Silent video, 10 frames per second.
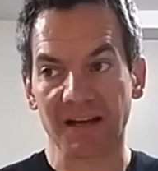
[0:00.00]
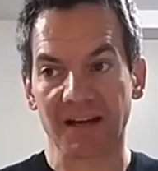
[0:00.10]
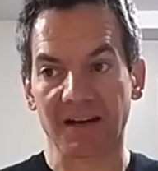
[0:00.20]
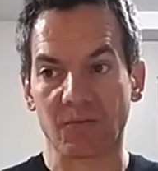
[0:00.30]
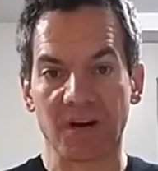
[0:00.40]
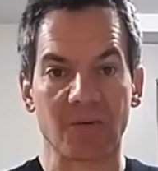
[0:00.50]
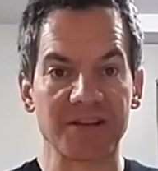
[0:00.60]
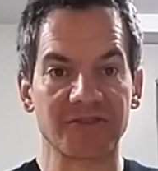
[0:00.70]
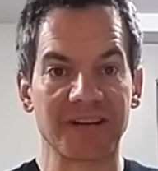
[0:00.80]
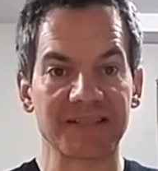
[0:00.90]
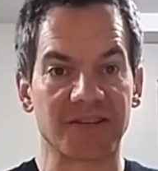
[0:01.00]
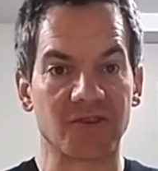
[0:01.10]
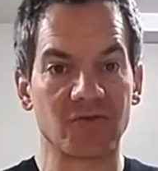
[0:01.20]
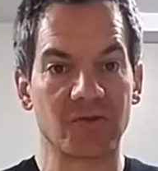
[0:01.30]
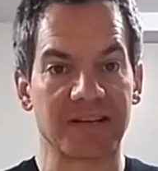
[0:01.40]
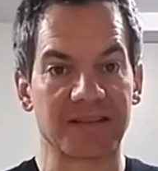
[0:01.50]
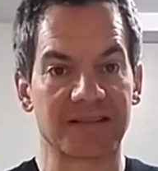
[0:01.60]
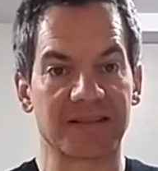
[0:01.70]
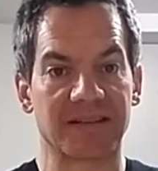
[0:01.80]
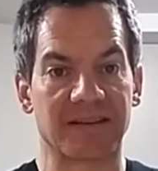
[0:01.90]
Uh, what I want you guys to do
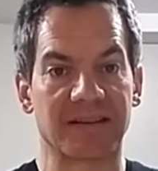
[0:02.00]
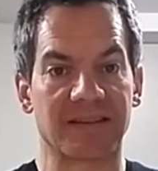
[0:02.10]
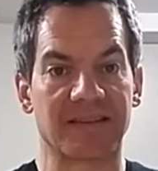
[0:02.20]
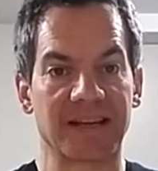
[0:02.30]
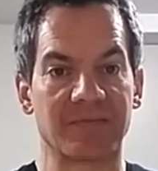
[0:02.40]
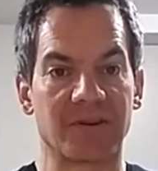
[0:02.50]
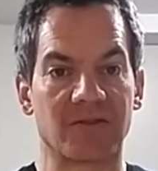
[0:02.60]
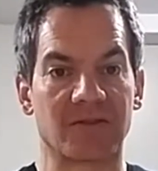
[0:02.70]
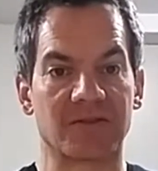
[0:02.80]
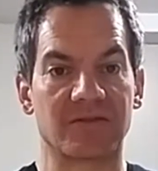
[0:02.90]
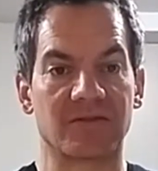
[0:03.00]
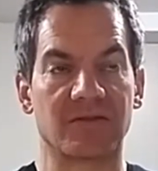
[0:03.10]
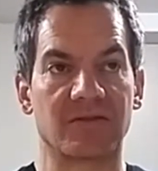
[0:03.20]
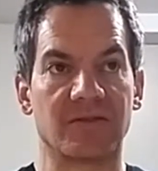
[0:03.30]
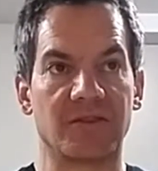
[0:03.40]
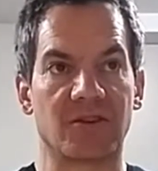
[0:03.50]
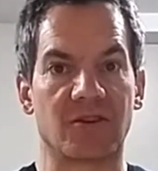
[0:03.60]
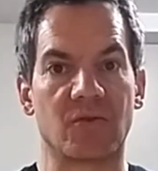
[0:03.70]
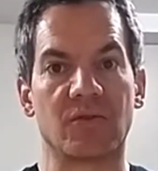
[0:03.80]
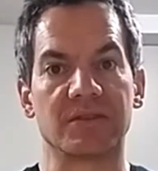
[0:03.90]
is to, to think about your
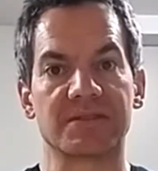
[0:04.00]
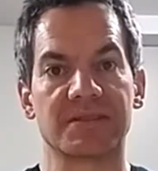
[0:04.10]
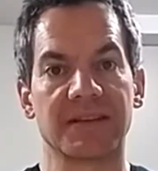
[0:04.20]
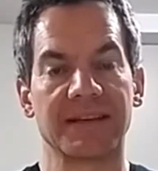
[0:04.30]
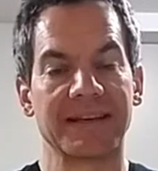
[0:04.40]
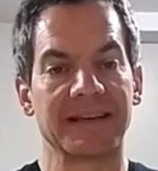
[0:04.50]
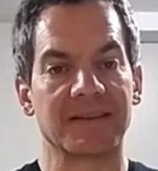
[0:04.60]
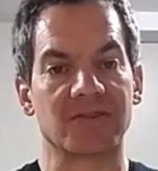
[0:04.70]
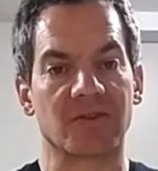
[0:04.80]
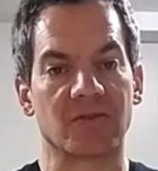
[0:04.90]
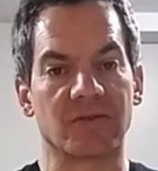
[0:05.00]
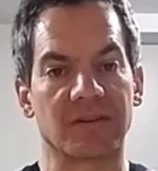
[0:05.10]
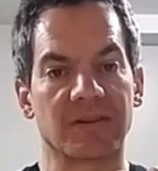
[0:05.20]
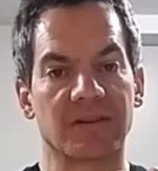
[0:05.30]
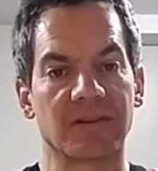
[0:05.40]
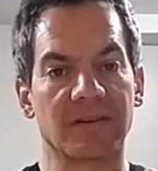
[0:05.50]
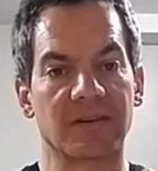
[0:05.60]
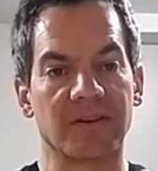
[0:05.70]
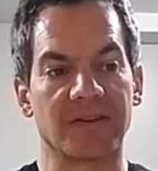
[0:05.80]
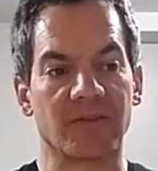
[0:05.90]
goals. So
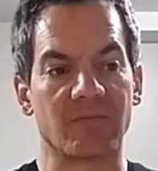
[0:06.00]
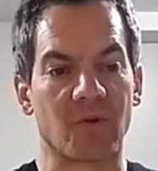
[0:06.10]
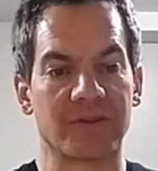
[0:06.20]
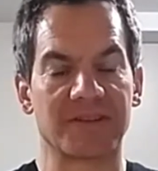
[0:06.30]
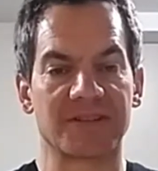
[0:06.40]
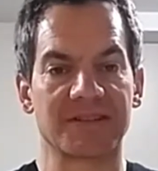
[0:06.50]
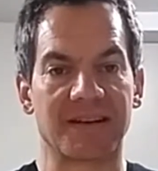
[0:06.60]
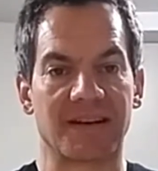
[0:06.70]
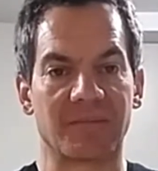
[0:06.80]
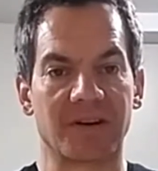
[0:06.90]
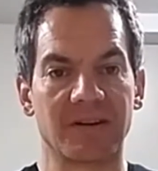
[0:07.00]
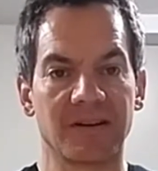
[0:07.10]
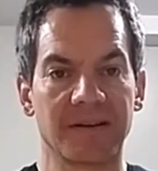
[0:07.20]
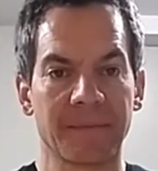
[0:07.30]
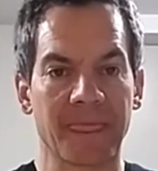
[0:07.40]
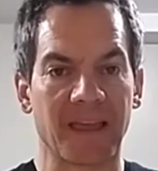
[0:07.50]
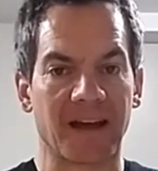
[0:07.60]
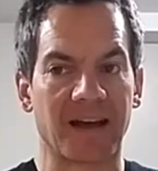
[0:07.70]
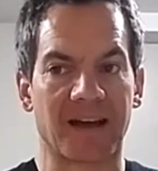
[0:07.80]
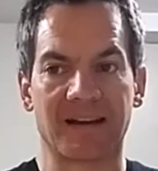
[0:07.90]
you're more than just a number.
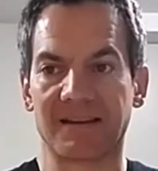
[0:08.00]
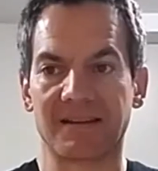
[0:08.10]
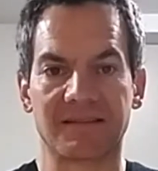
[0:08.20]
Uh,